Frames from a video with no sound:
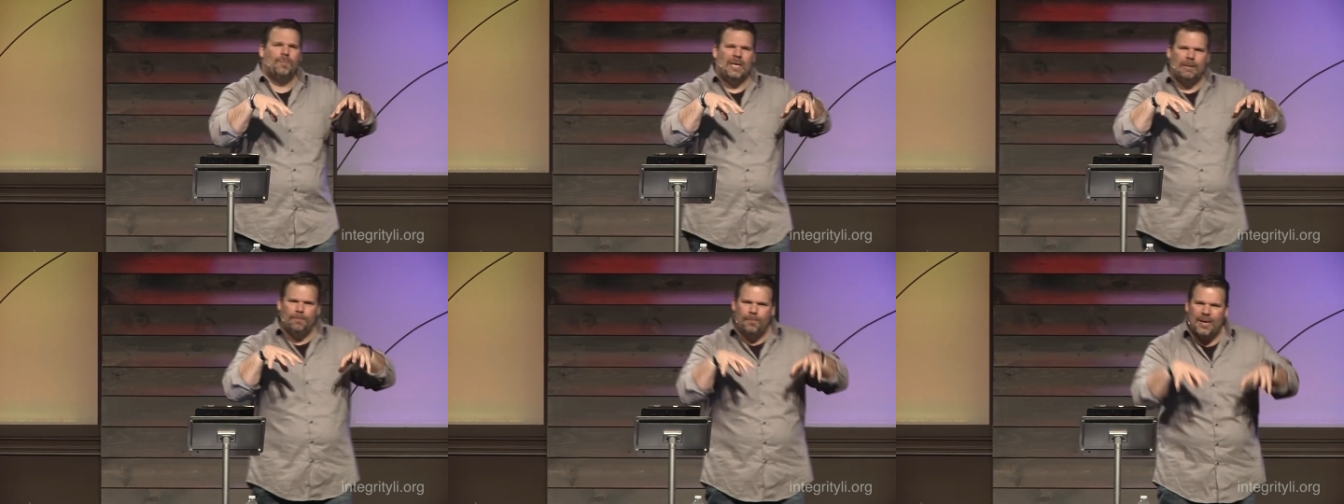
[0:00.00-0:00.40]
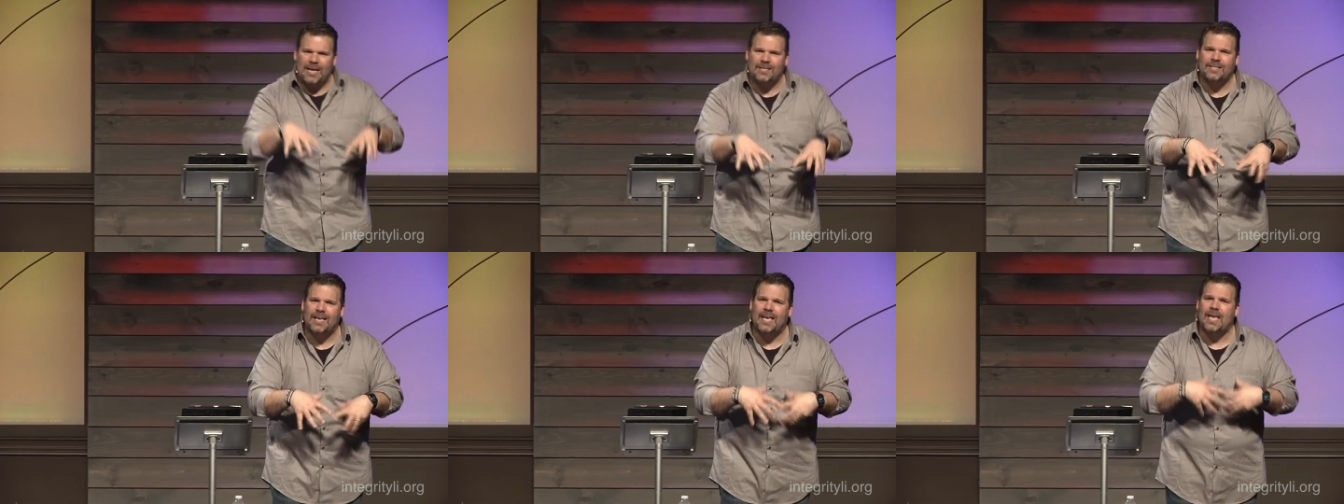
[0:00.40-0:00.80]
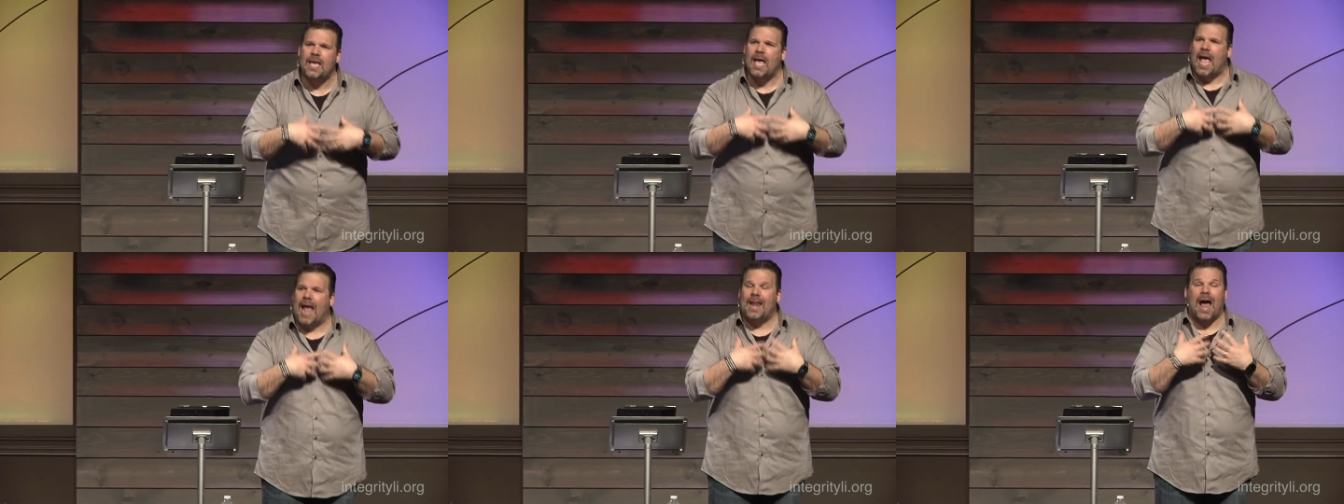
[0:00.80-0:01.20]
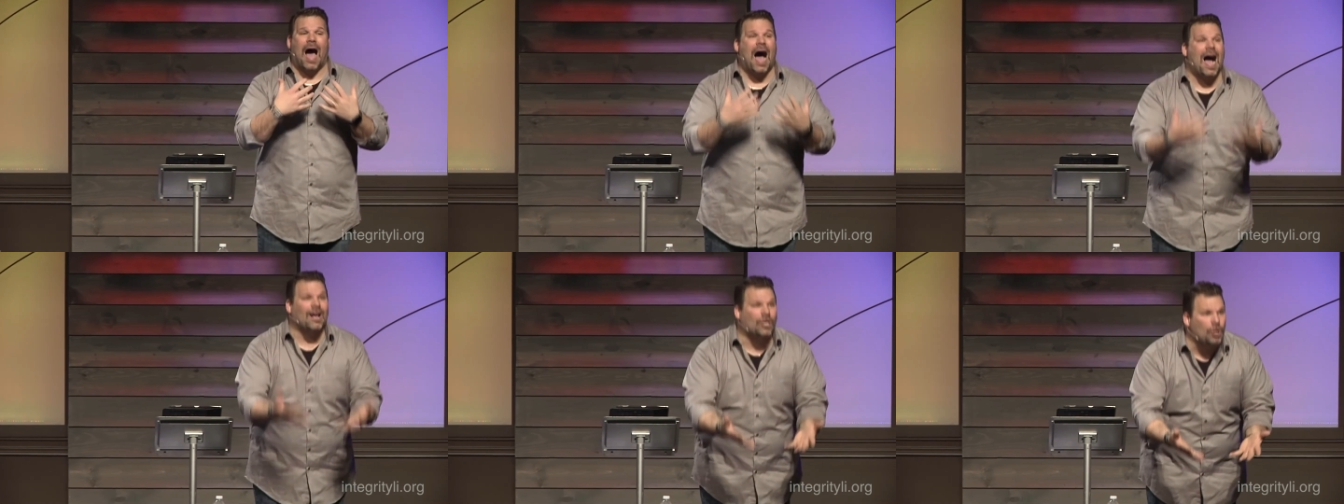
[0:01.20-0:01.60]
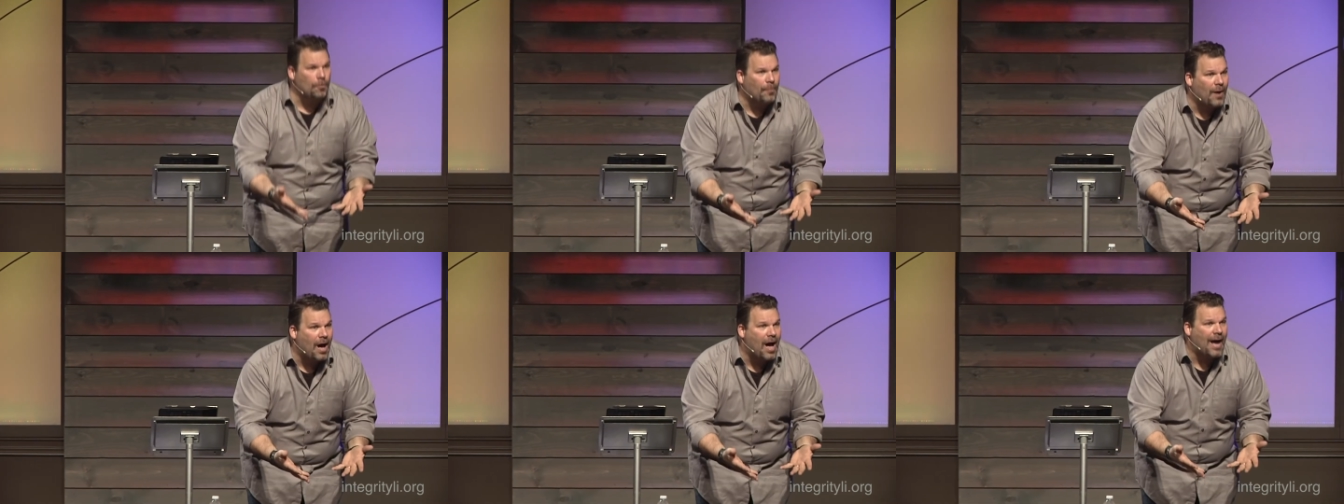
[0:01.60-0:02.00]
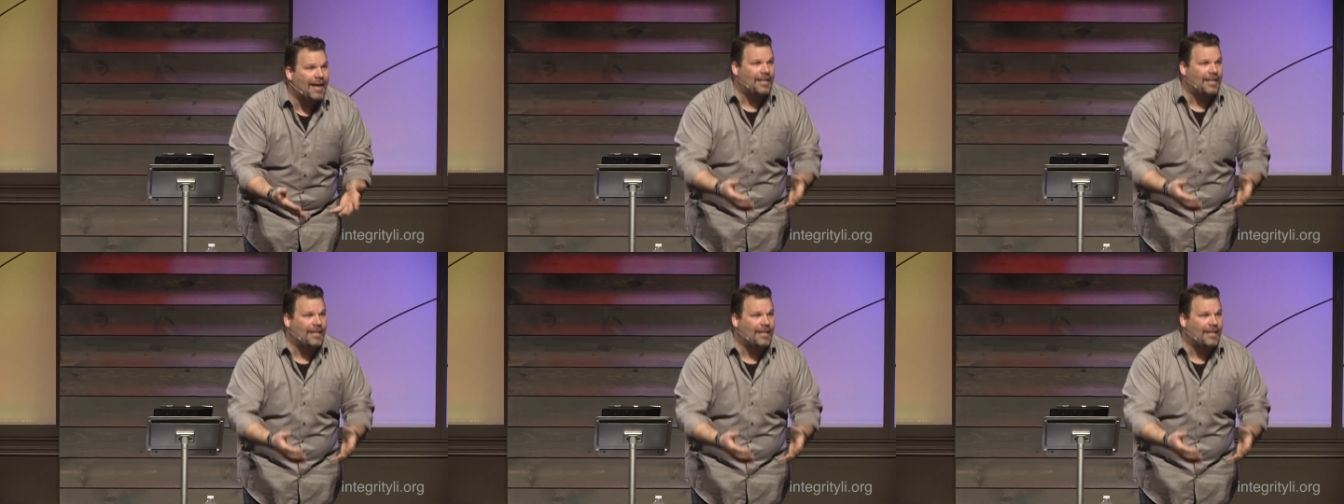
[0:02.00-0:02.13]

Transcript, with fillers: be busy and occupy